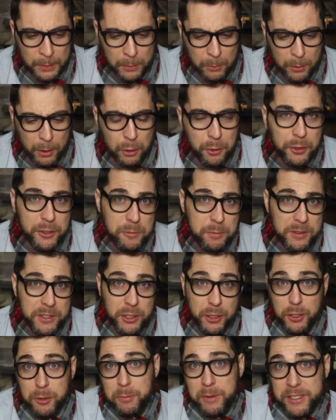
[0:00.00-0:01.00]
Well, Christmas
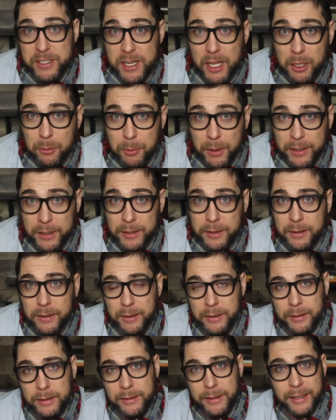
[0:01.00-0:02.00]
could be celebrated,
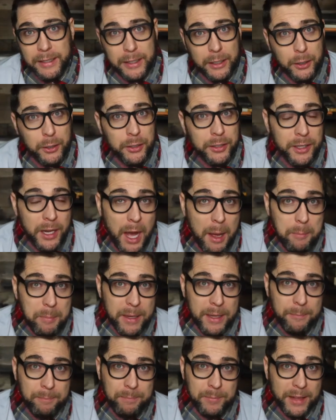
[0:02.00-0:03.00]
and it could not
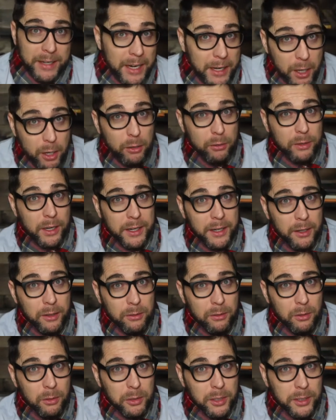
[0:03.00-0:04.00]
be. And I know.
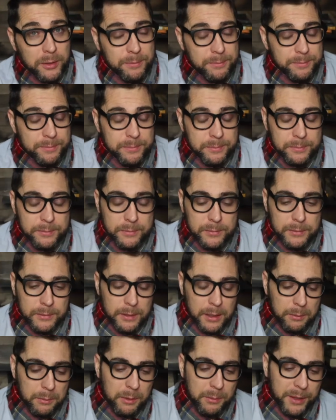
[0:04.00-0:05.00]
Hold on. I'm
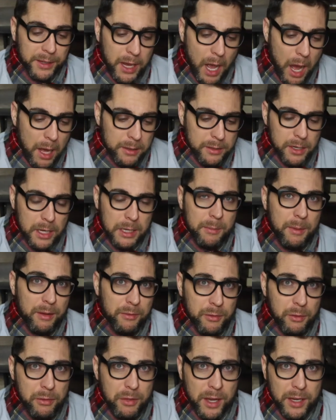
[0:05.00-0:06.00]
going to be talking about a
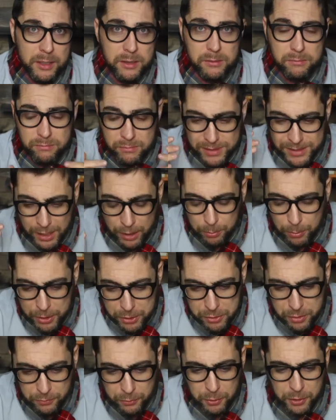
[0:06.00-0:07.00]
few things.
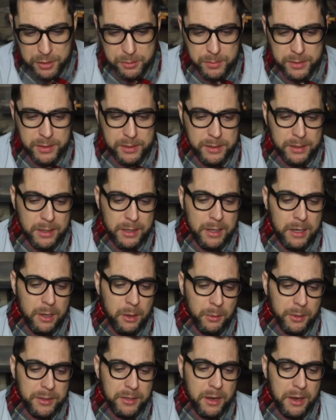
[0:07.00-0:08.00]
Celebration of Christmas.
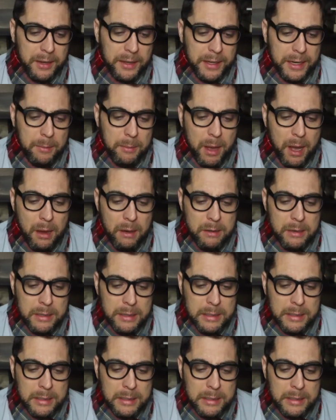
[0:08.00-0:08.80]
We're talking about